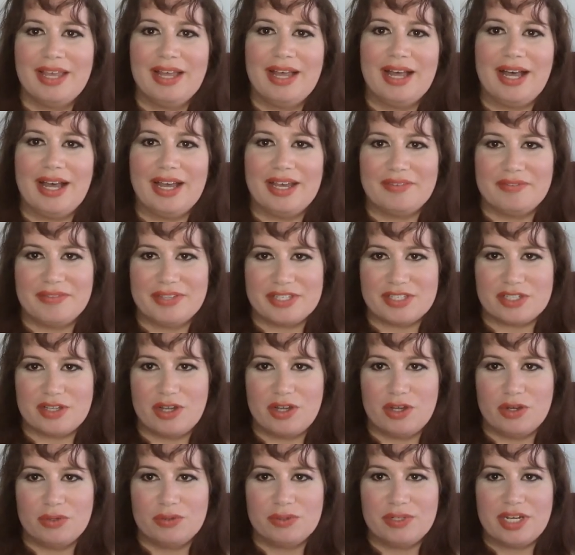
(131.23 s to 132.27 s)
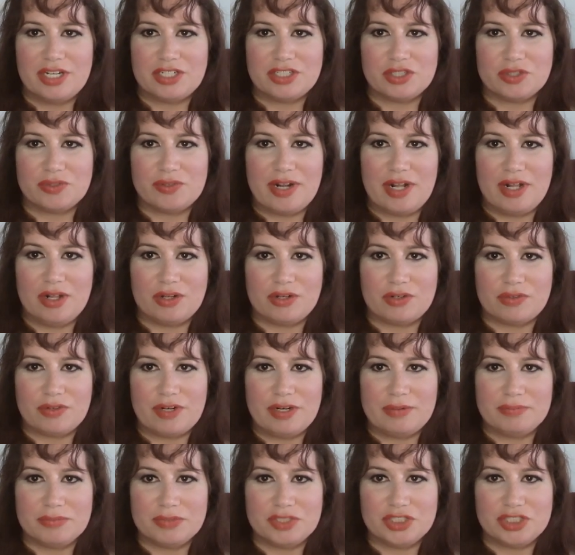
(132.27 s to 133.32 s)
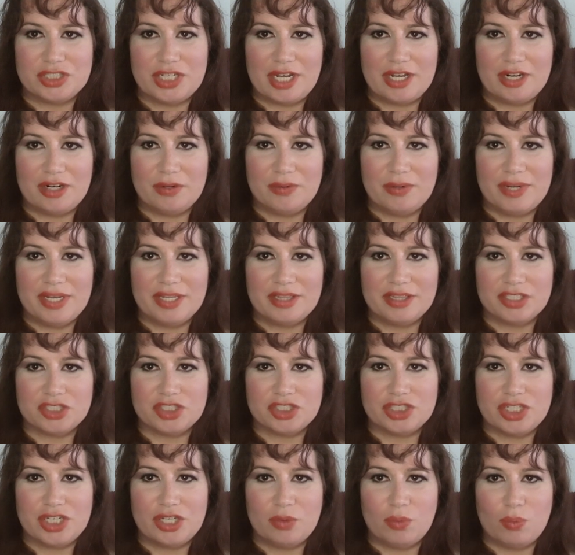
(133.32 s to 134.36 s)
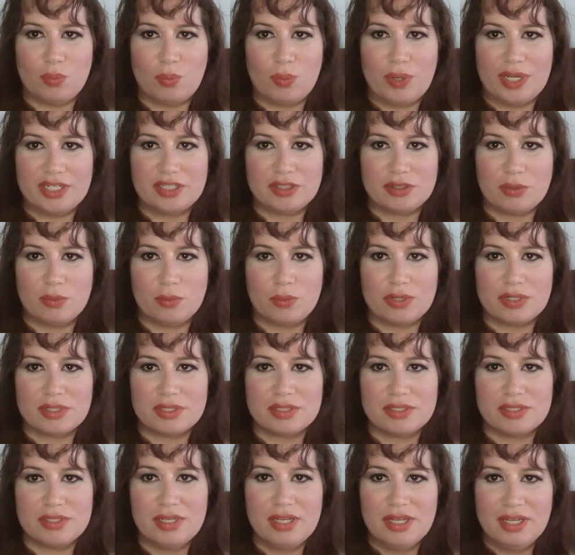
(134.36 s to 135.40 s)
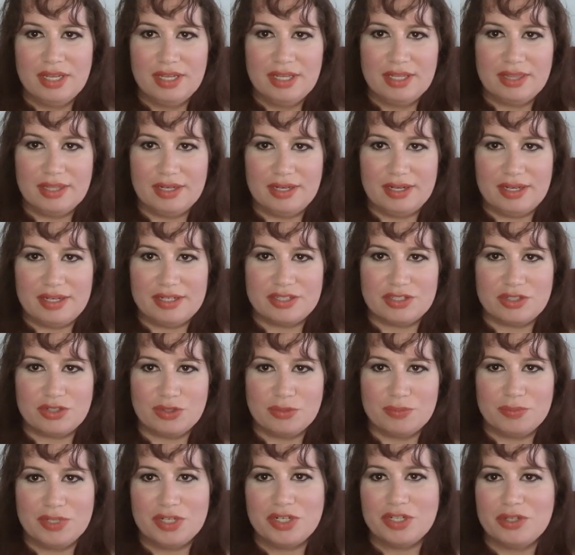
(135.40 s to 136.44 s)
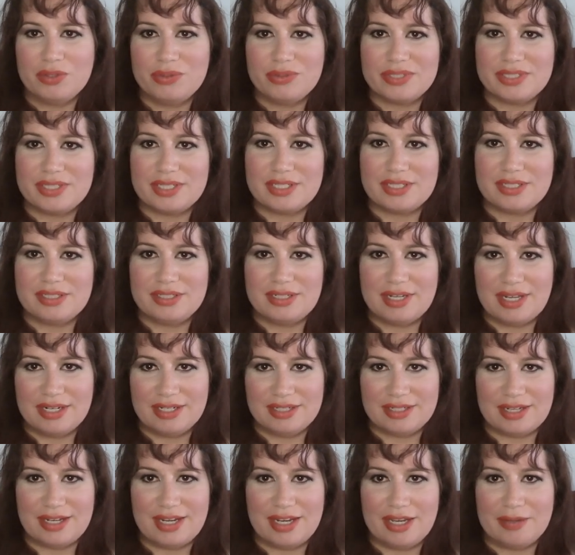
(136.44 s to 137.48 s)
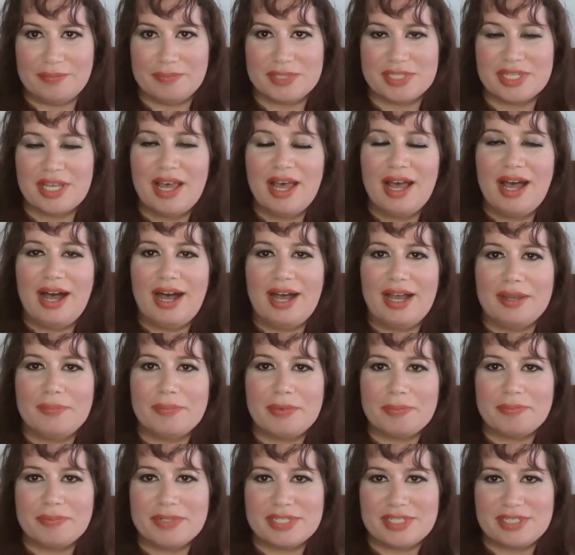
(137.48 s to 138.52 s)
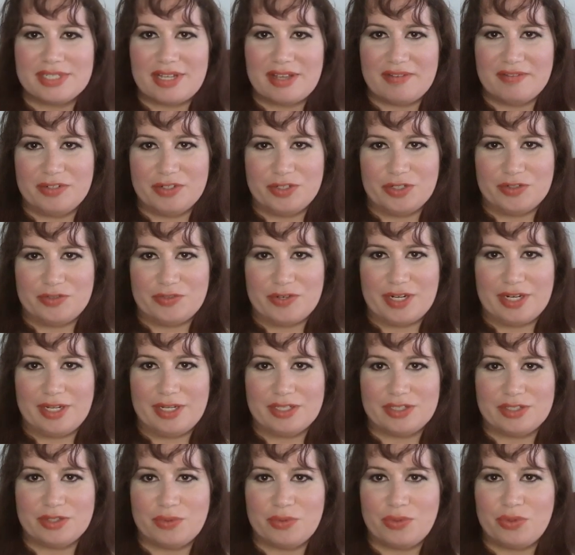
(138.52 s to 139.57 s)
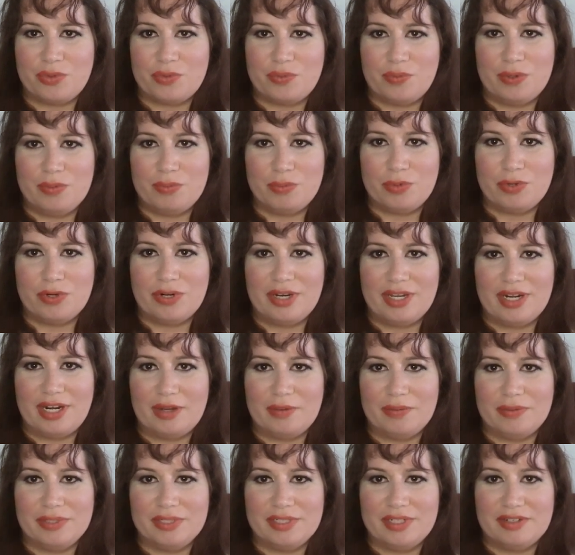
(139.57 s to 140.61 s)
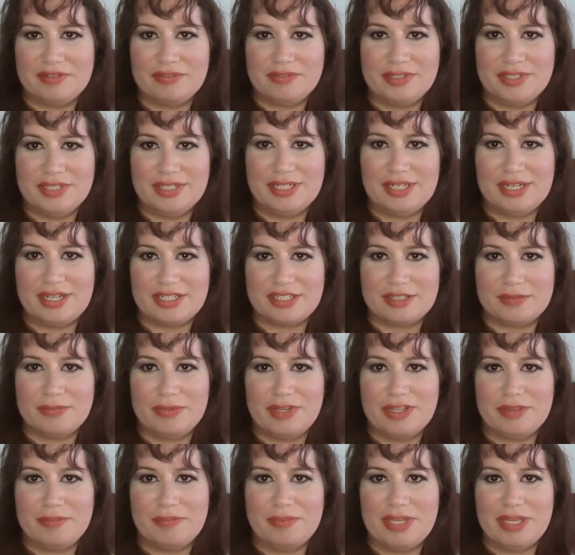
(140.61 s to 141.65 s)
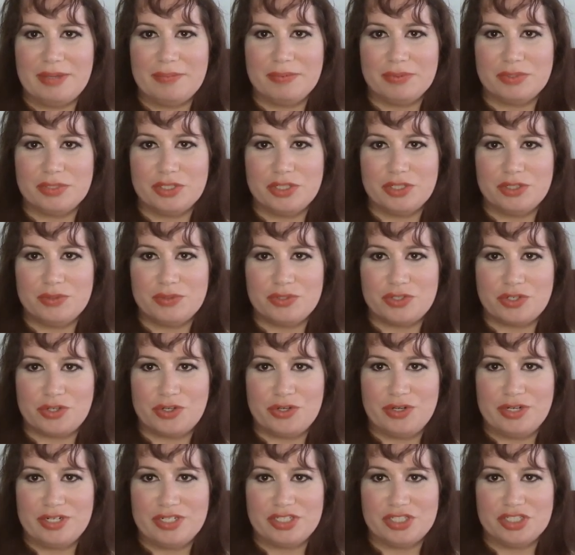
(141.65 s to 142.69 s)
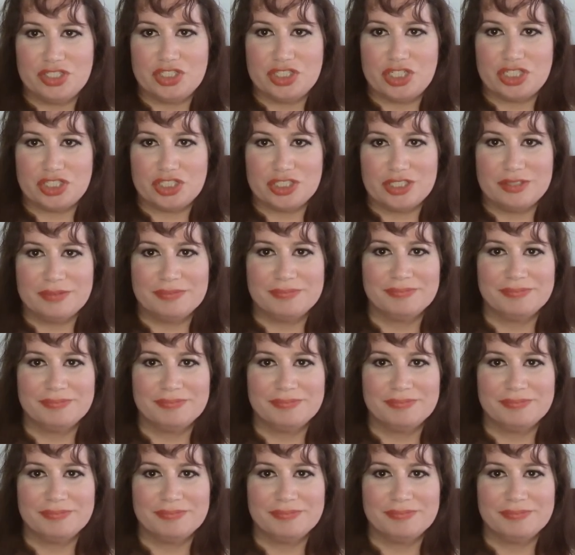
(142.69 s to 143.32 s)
I have this Au Naturel Creme Shadow in the shade White Quartz. The dice told me to use this 10 times. I'm up to 7 already, so 3 more, and I will definitely next month be able to use her in a suggestion.